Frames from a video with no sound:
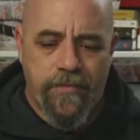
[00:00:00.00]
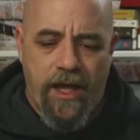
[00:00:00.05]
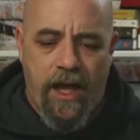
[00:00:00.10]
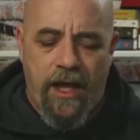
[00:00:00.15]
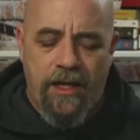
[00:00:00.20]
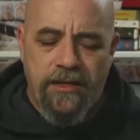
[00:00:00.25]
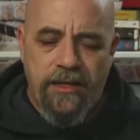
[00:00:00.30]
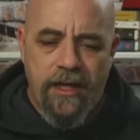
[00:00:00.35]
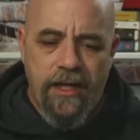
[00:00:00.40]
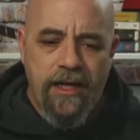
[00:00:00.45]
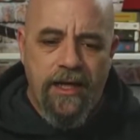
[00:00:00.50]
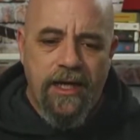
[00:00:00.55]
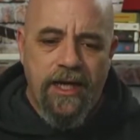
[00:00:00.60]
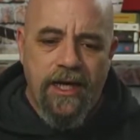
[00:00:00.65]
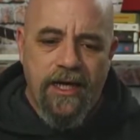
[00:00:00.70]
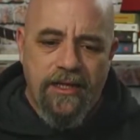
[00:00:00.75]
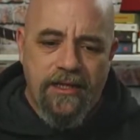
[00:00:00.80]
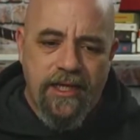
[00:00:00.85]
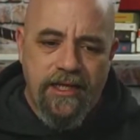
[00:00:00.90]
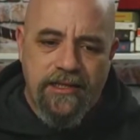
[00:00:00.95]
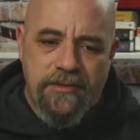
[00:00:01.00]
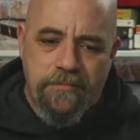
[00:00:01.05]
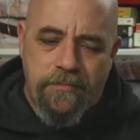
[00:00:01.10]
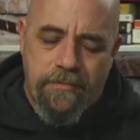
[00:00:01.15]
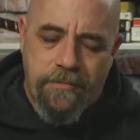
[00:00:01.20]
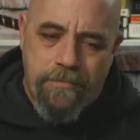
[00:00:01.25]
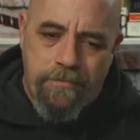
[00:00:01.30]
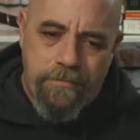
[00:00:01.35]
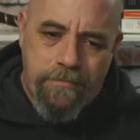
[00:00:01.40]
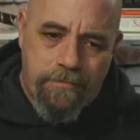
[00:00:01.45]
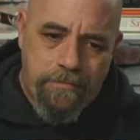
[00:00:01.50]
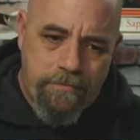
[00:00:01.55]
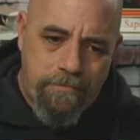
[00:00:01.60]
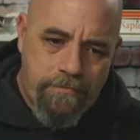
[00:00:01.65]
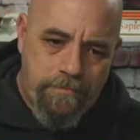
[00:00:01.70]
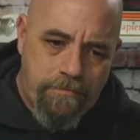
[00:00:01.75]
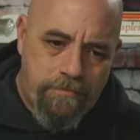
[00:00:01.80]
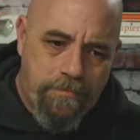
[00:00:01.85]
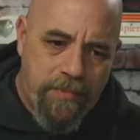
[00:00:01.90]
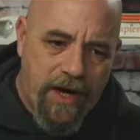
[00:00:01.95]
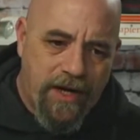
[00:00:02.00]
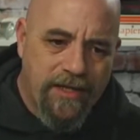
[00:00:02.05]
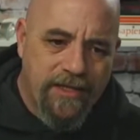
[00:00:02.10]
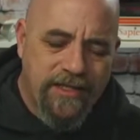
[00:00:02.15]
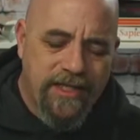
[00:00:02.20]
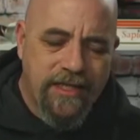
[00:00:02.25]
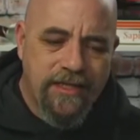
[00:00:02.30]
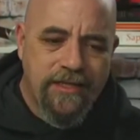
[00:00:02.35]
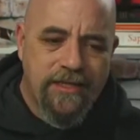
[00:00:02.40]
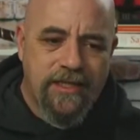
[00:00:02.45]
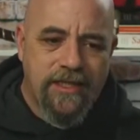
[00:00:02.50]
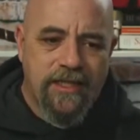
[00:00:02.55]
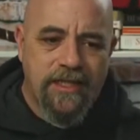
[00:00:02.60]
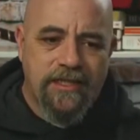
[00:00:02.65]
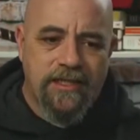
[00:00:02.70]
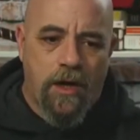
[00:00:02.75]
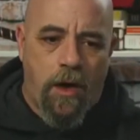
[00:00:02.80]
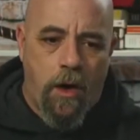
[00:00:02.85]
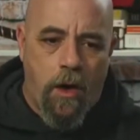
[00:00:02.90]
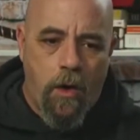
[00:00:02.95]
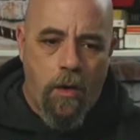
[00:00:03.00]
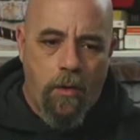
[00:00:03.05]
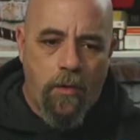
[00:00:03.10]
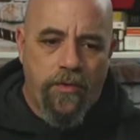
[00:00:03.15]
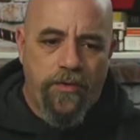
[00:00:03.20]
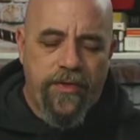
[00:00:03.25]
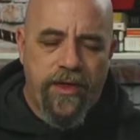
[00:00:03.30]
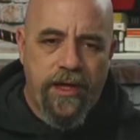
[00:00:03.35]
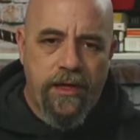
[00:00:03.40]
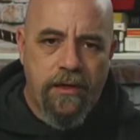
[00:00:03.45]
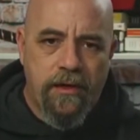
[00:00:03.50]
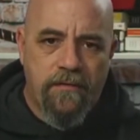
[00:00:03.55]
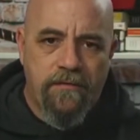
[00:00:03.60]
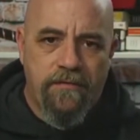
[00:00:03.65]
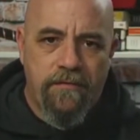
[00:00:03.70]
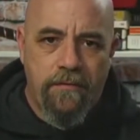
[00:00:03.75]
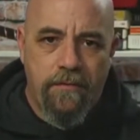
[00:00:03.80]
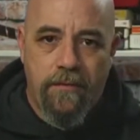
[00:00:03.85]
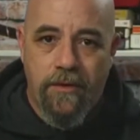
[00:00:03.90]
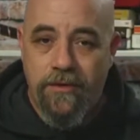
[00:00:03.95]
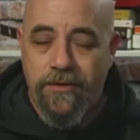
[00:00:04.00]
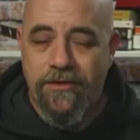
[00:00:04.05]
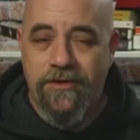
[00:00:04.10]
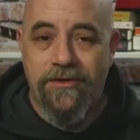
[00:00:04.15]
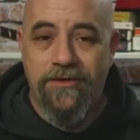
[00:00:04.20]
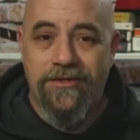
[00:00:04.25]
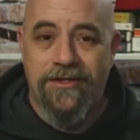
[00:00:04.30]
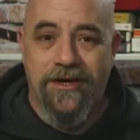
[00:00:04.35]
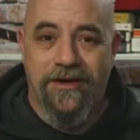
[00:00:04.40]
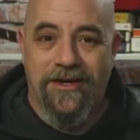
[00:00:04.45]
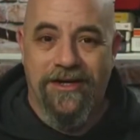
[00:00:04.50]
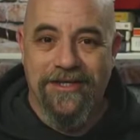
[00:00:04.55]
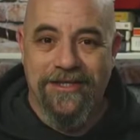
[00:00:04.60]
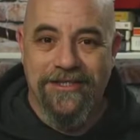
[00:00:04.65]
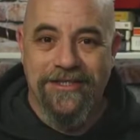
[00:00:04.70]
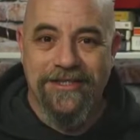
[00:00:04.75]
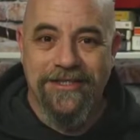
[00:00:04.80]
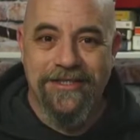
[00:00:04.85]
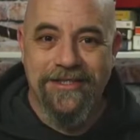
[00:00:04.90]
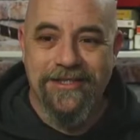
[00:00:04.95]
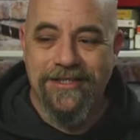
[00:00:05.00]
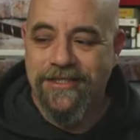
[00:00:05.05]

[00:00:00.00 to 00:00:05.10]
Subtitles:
And this buys into this whole thing of, we're the good guys.